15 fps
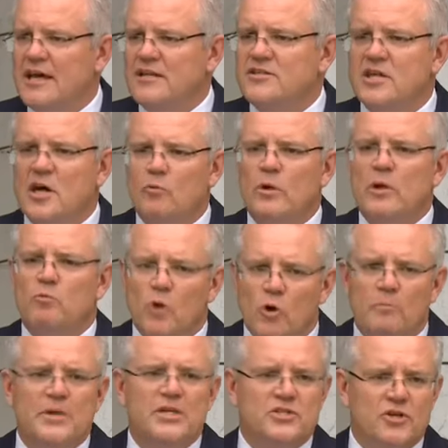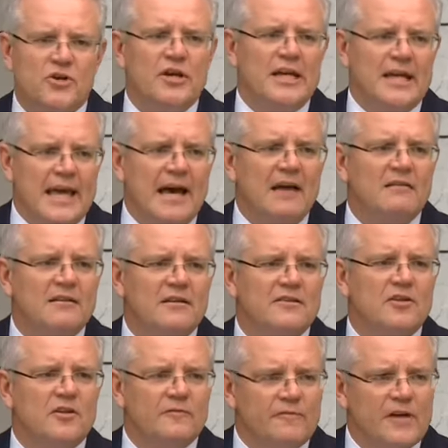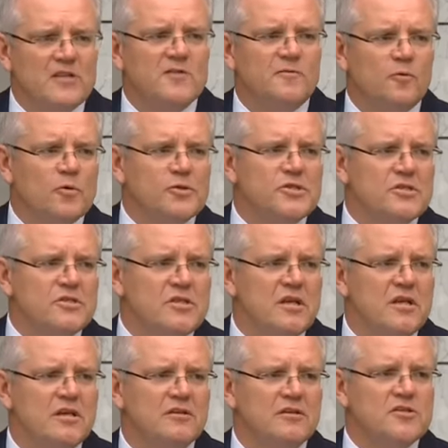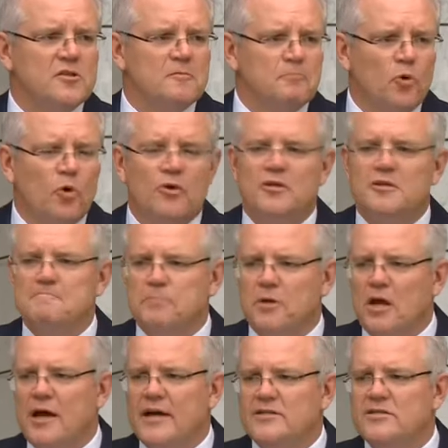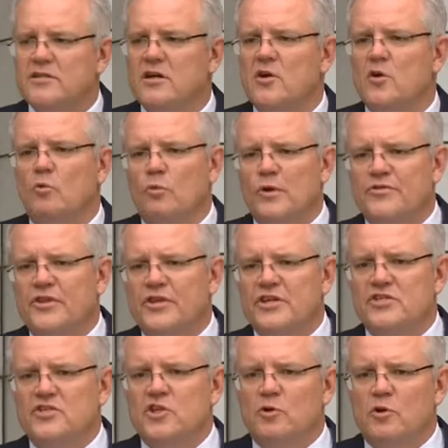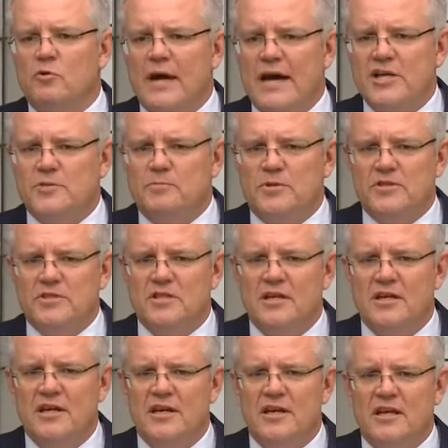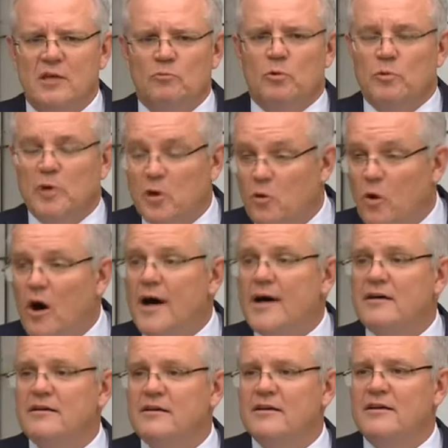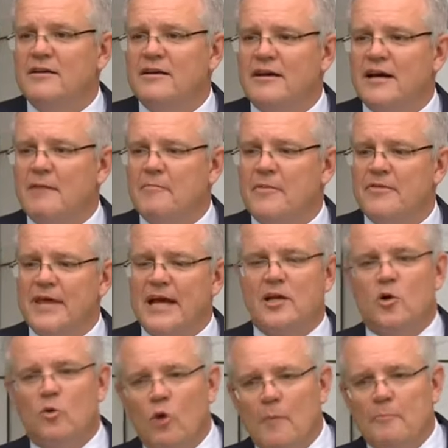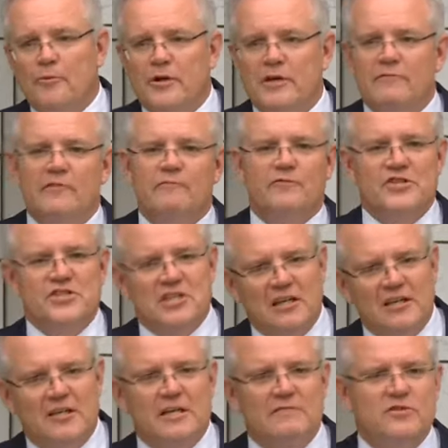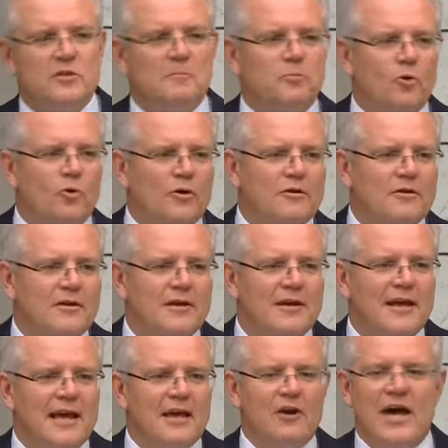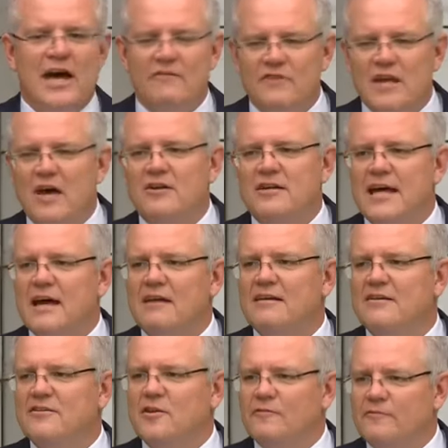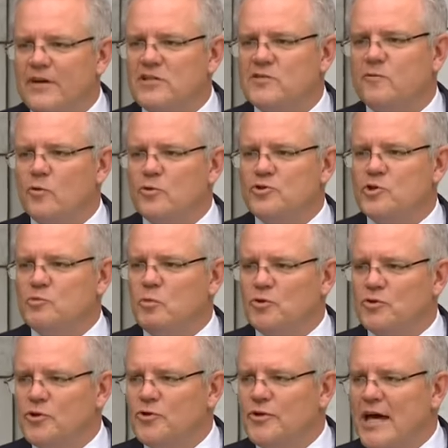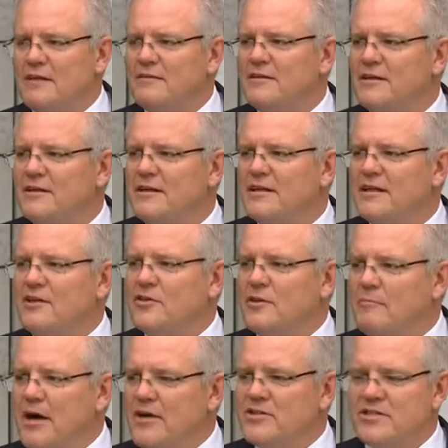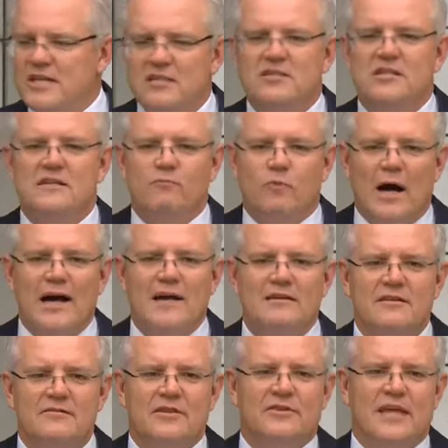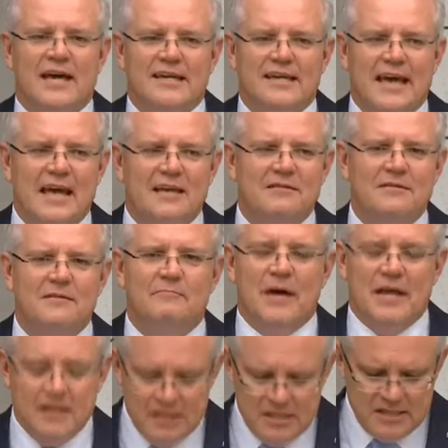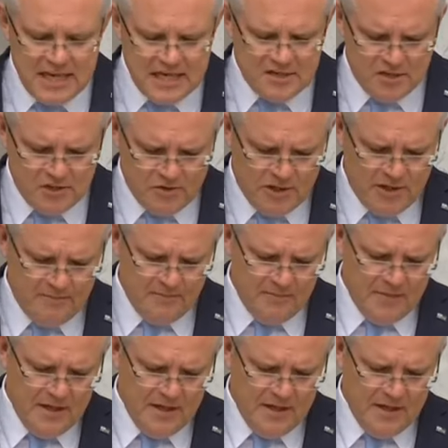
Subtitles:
And so we will be turning out the Defence Forces to support compliance with these new arrangements. It will require that cooperative and facilitative support, and I have no doubt the Defence Forces will do that in the most sensitive way that they can, but it is necessary.